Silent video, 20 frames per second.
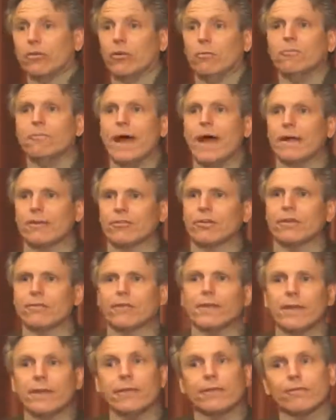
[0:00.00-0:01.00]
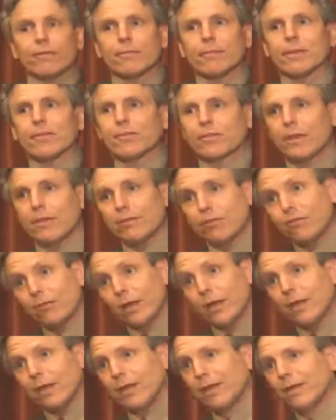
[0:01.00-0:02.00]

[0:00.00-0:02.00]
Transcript: you imagine if he eats from this tree?